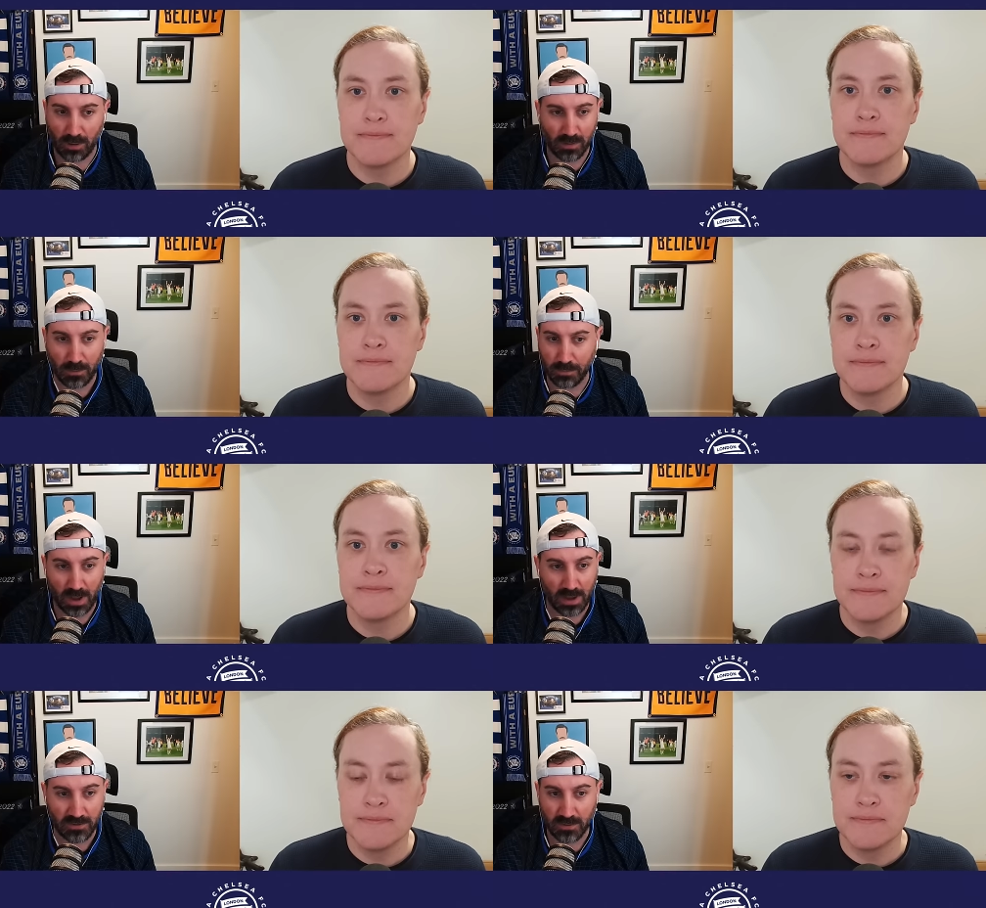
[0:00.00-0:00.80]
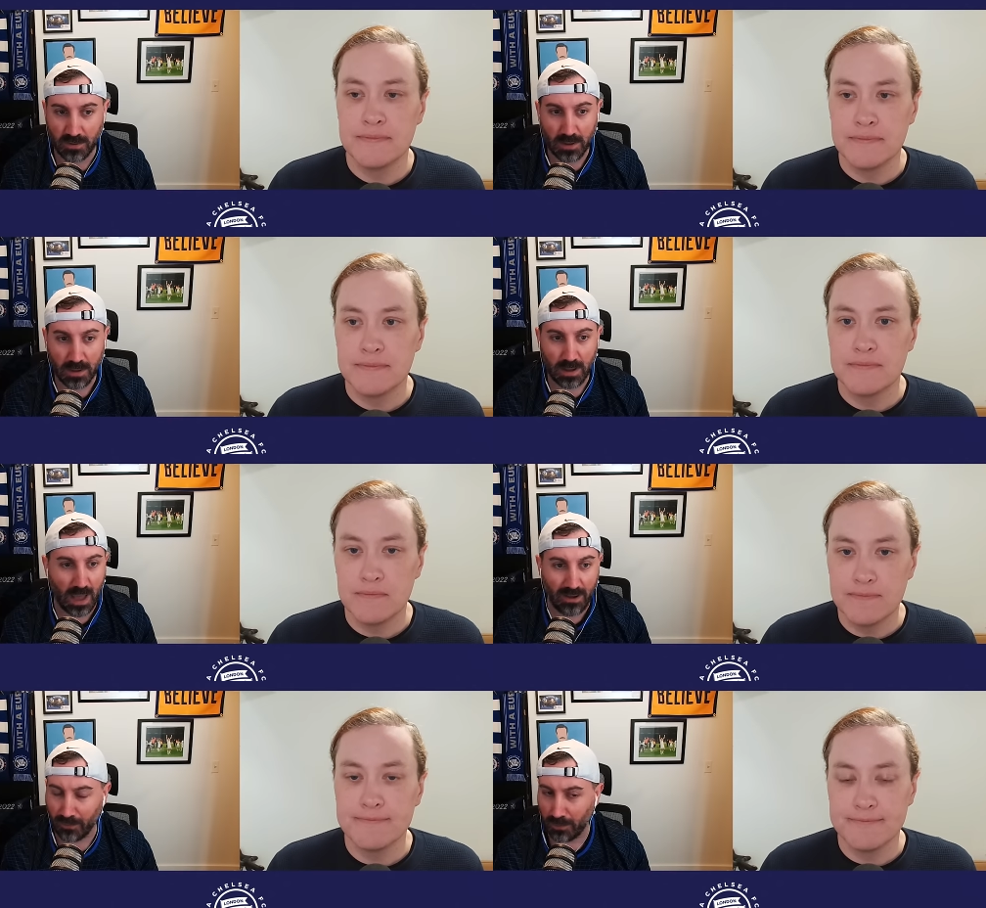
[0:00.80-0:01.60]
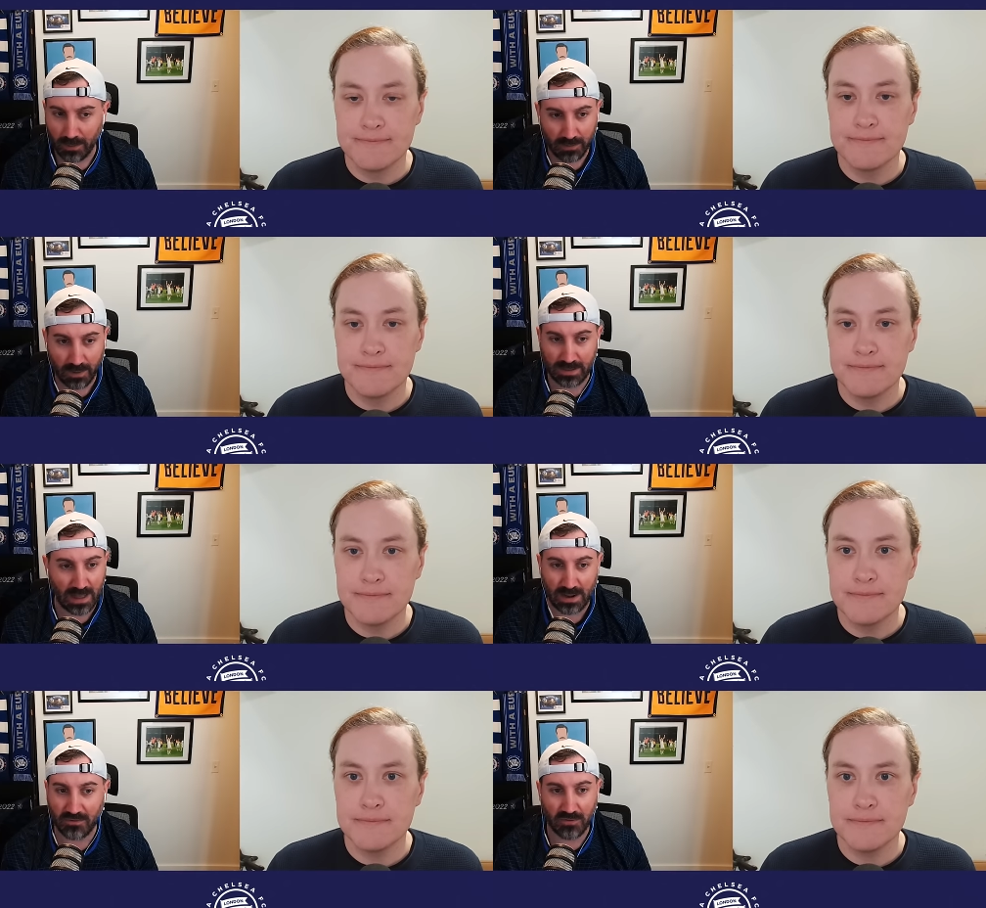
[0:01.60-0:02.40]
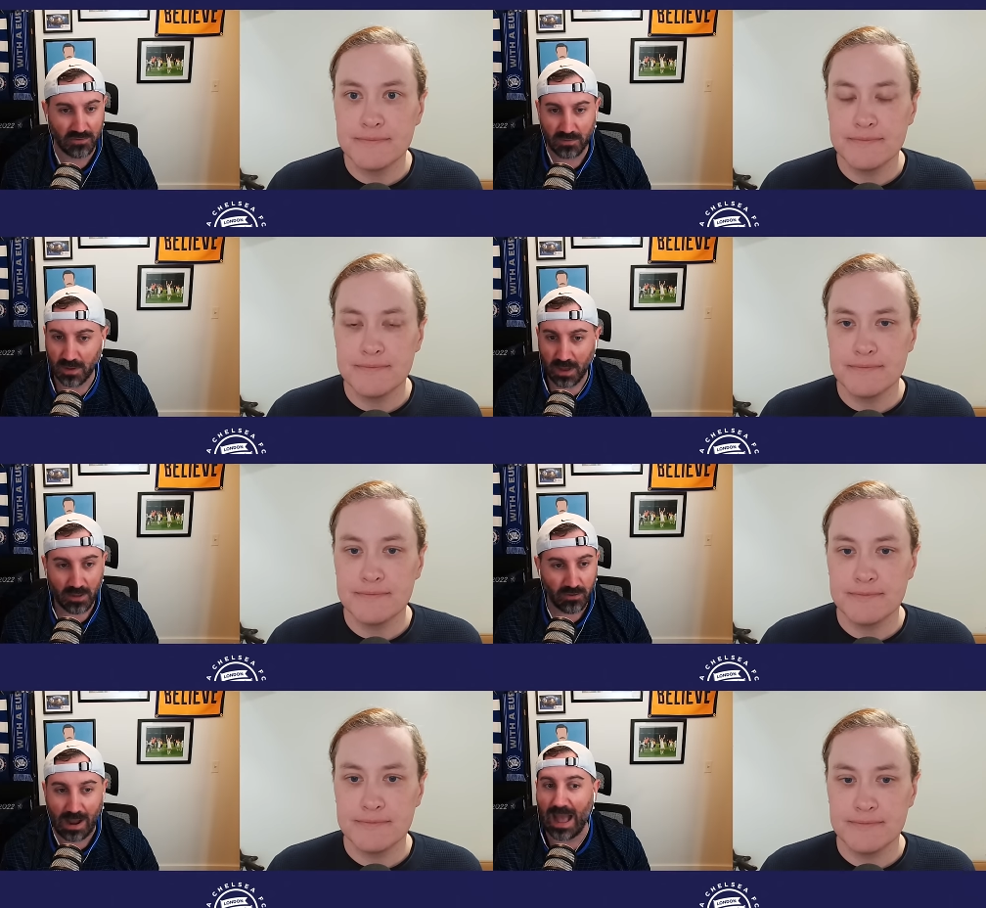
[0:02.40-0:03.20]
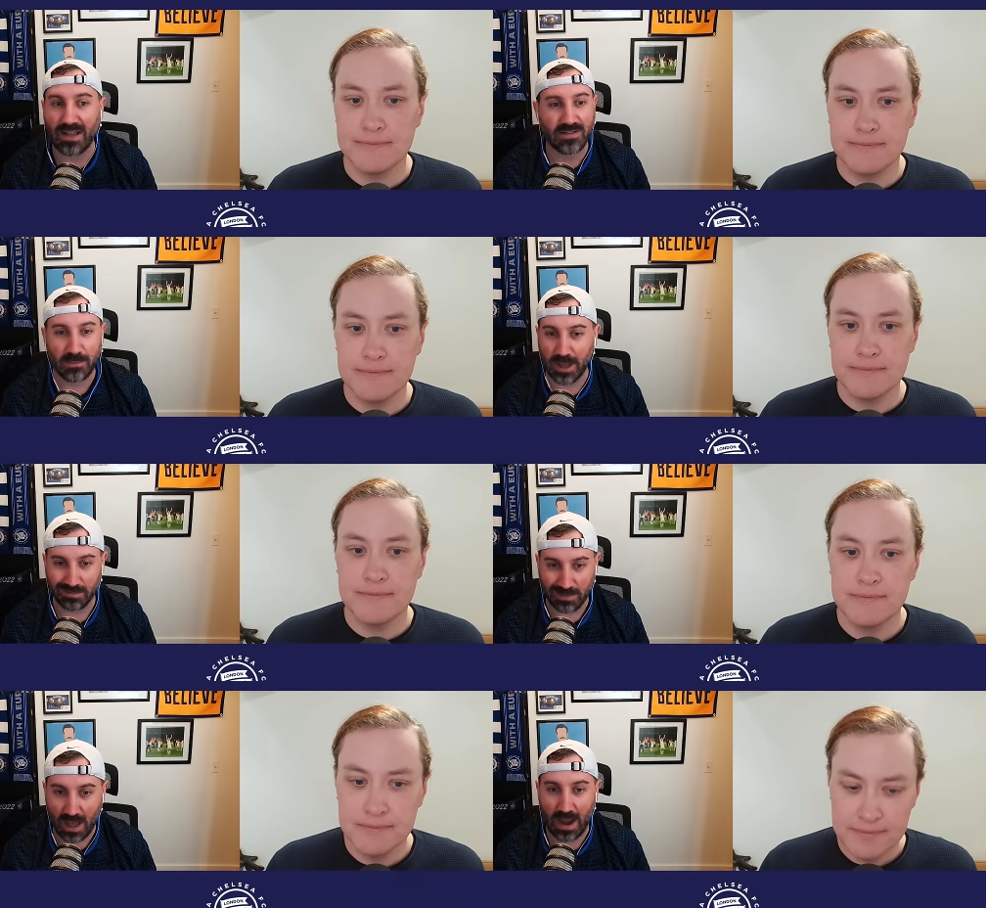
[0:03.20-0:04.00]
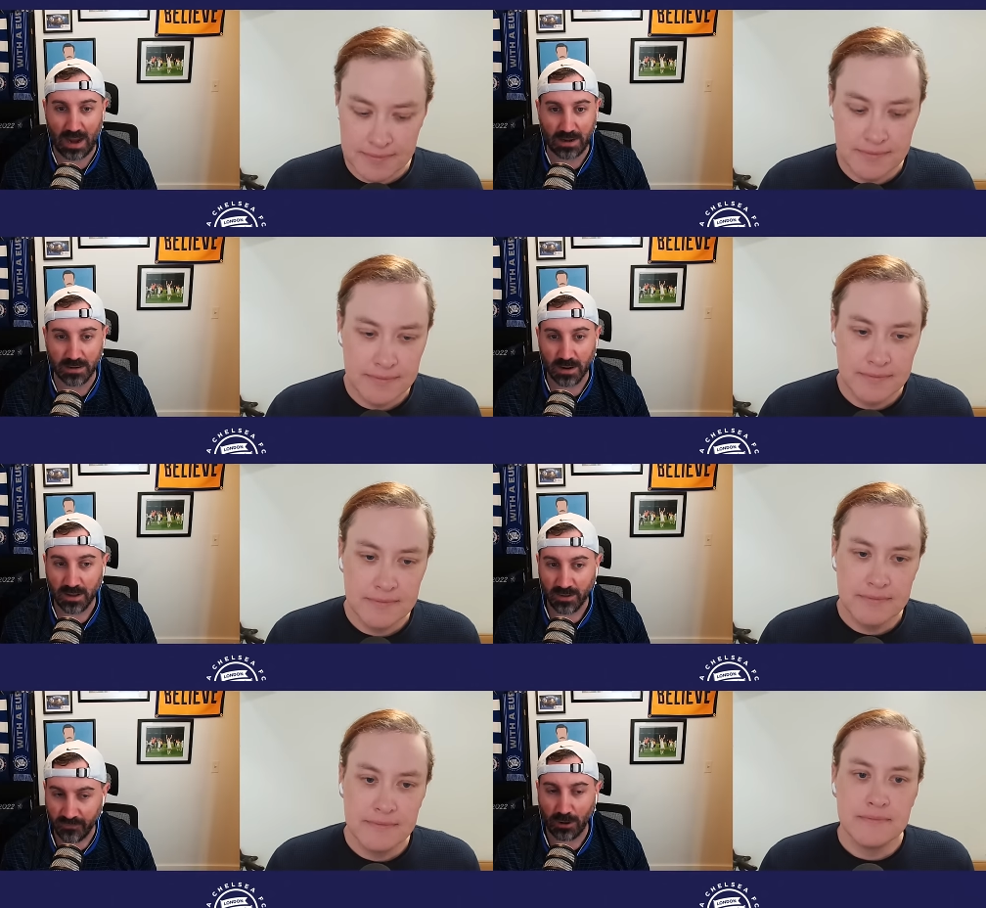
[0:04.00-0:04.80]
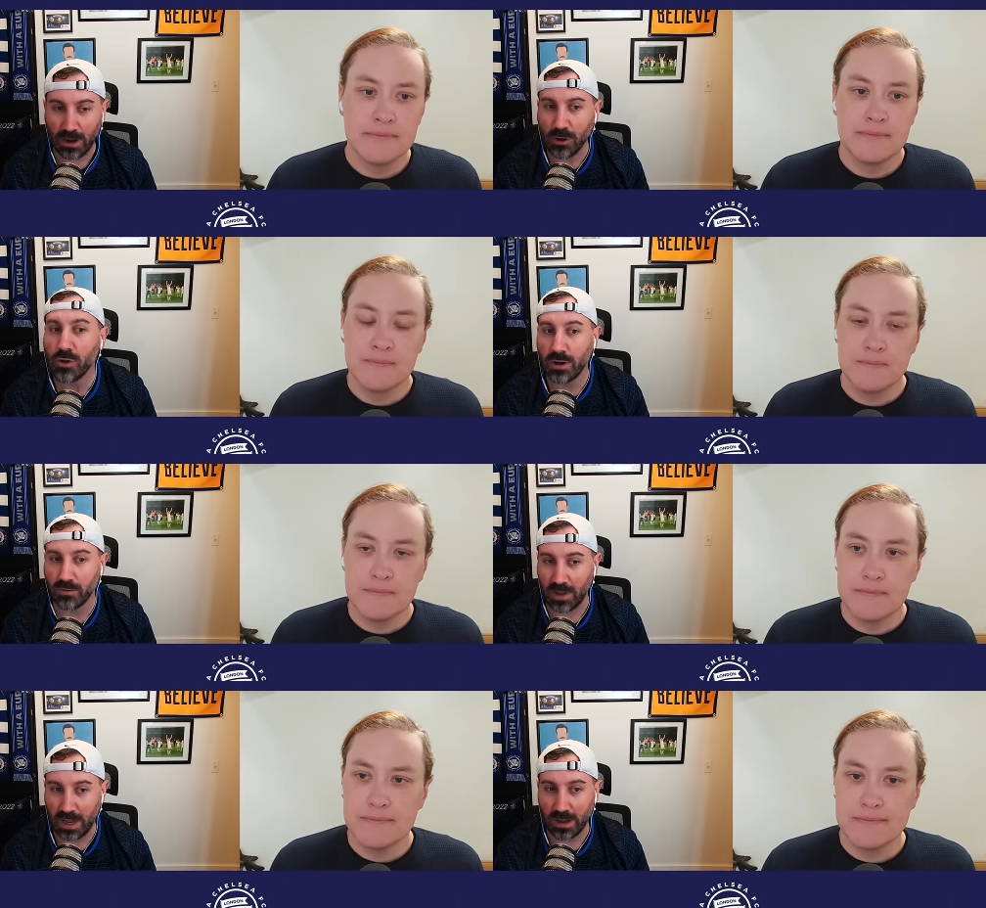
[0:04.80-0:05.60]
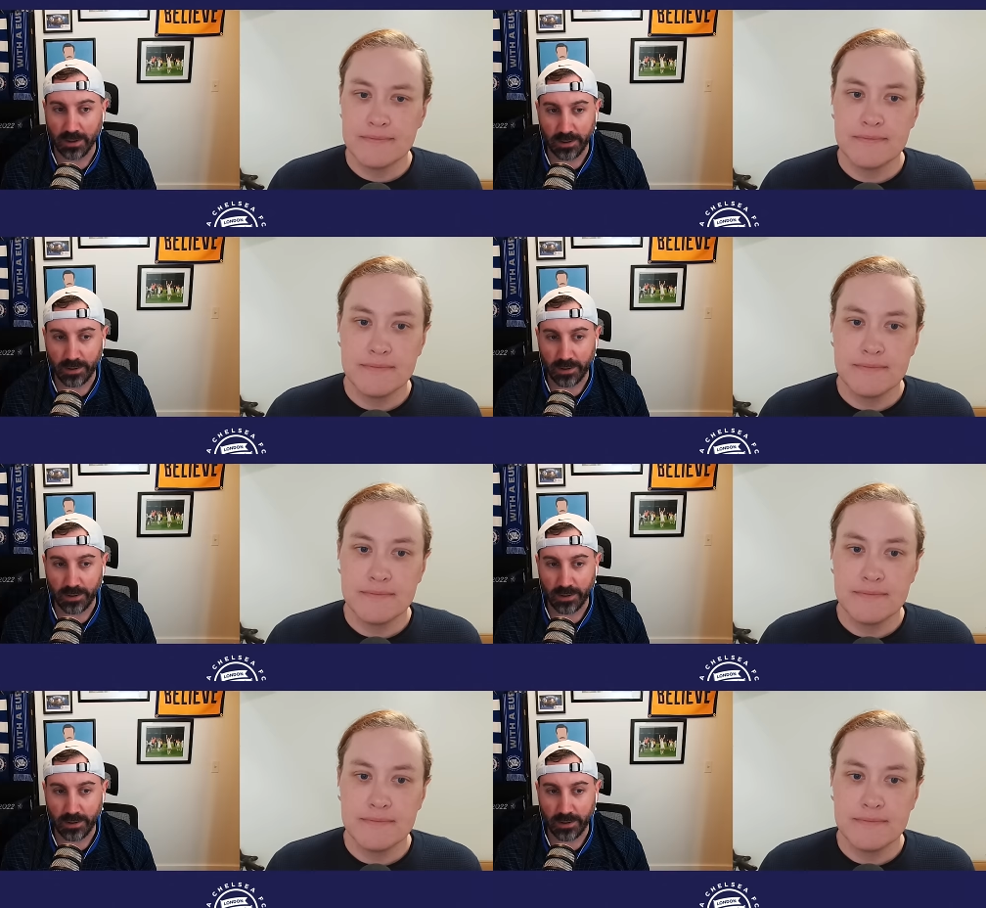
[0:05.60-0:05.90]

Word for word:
Speaker 1: Club plays ever. Right? that is just, there has to be a line very clearly.